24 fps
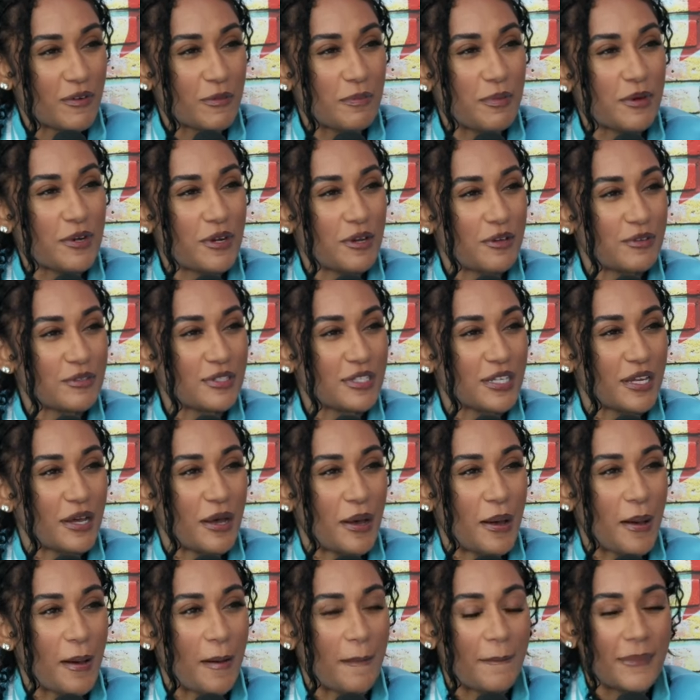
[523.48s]
a put on
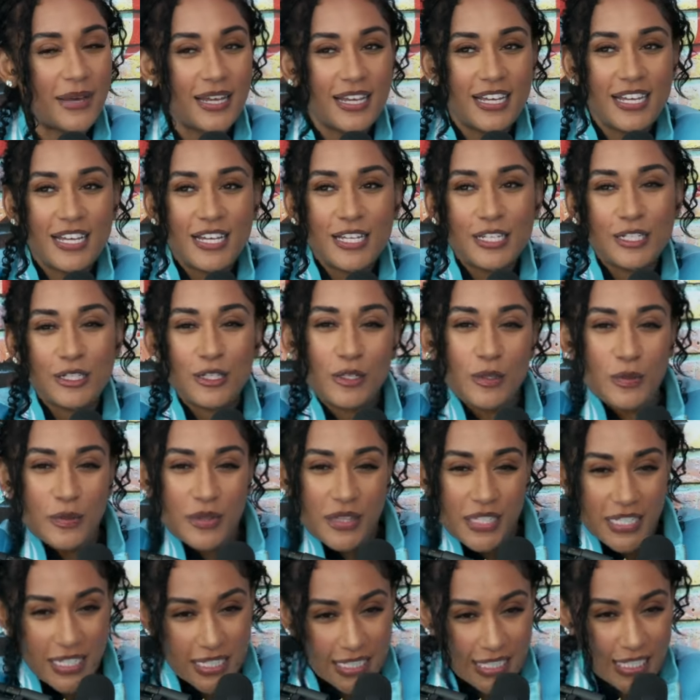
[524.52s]
some
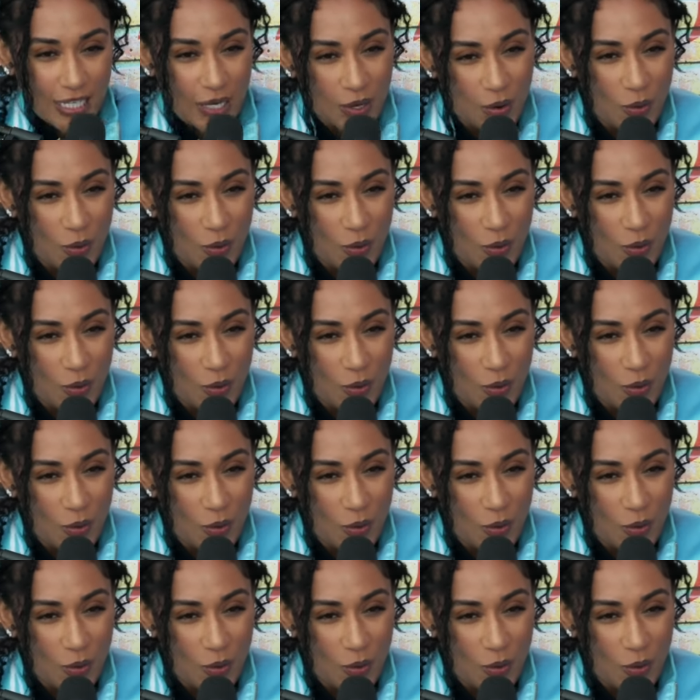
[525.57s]
Luther